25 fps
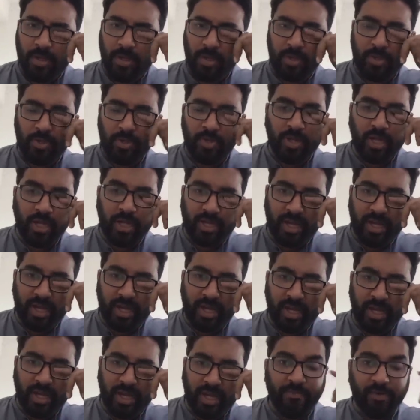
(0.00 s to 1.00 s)
You can
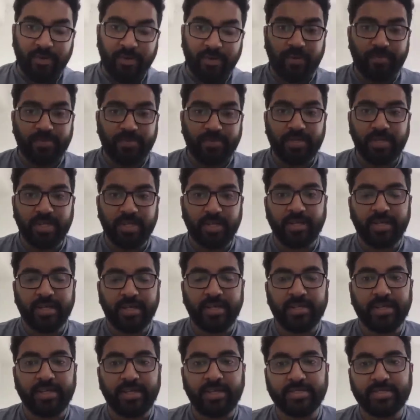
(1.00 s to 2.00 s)
give time for optional
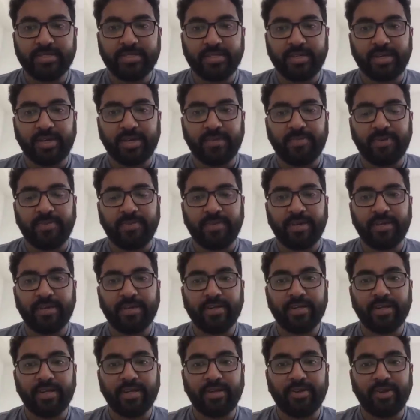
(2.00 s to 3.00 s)
and ethics, uh,
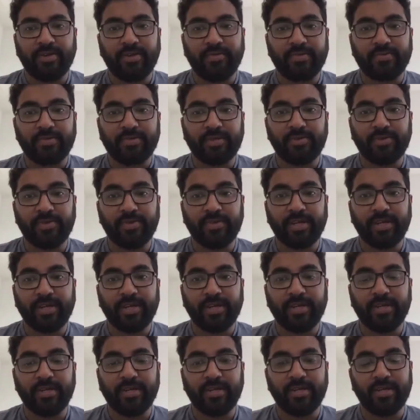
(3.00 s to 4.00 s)
provided that you have absolutely
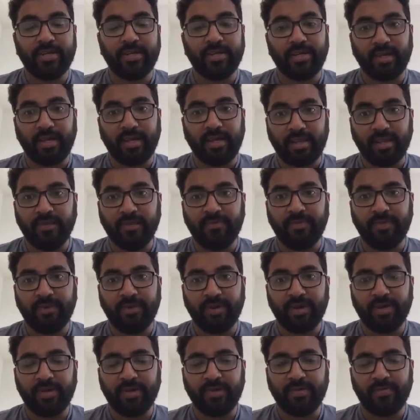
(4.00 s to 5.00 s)
done nothing
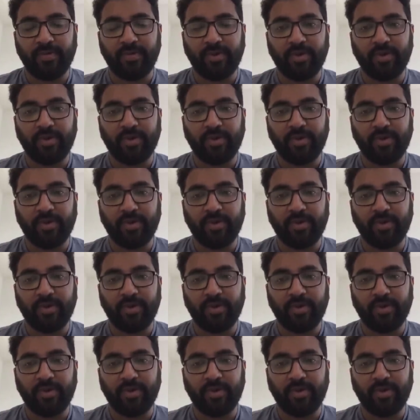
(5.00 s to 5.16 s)
for it,